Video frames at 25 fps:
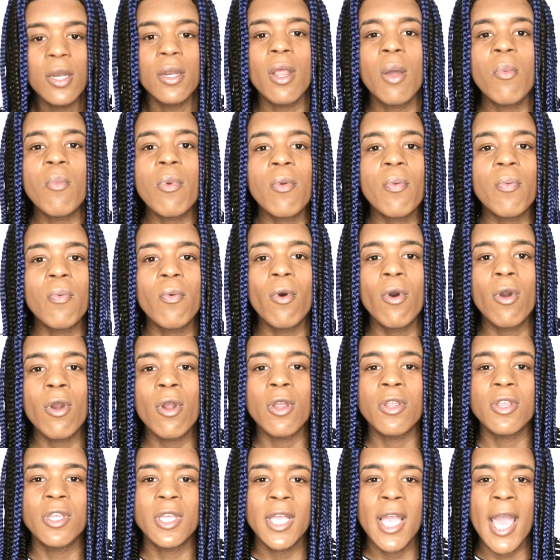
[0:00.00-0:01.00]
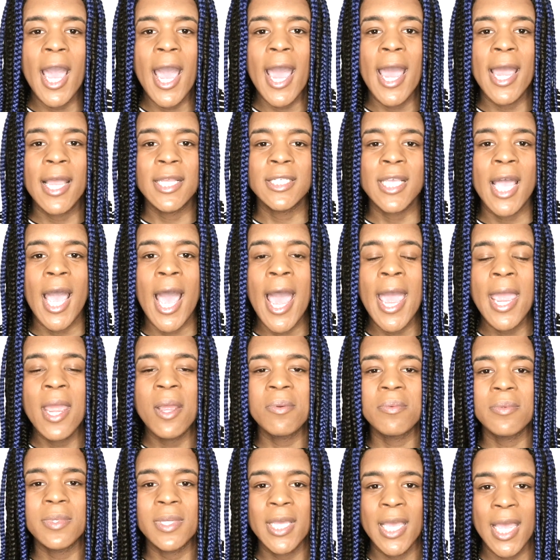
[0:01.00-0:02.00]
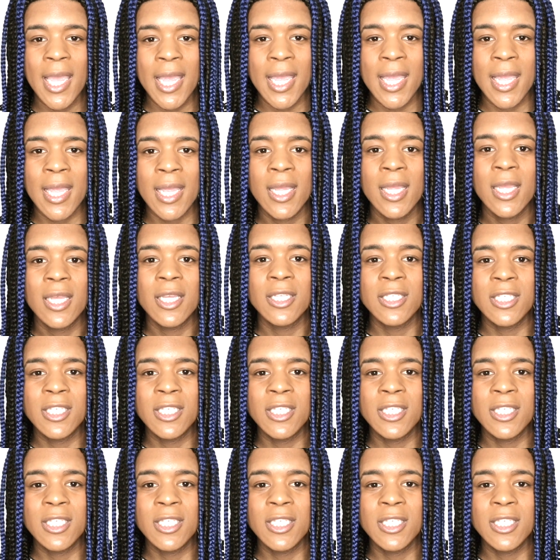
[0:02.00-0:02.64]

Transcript: Number four, you guys, I am gay.